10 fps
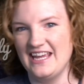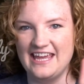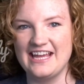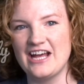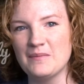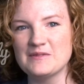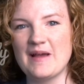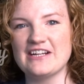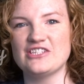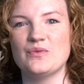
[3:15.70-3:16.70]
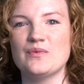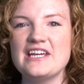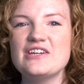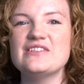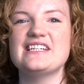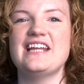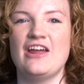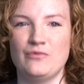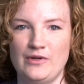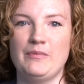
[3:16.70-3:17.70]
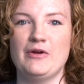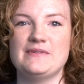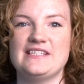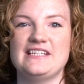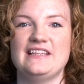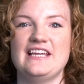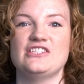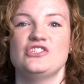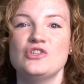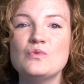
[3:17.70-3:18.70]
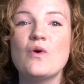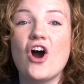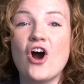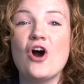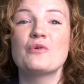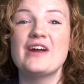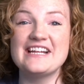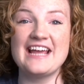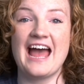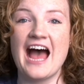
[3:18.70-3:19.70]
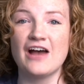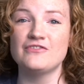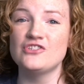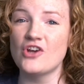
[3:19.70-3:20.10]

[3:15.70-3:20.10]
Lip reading: it comes back to reusing and repurposing things you already have.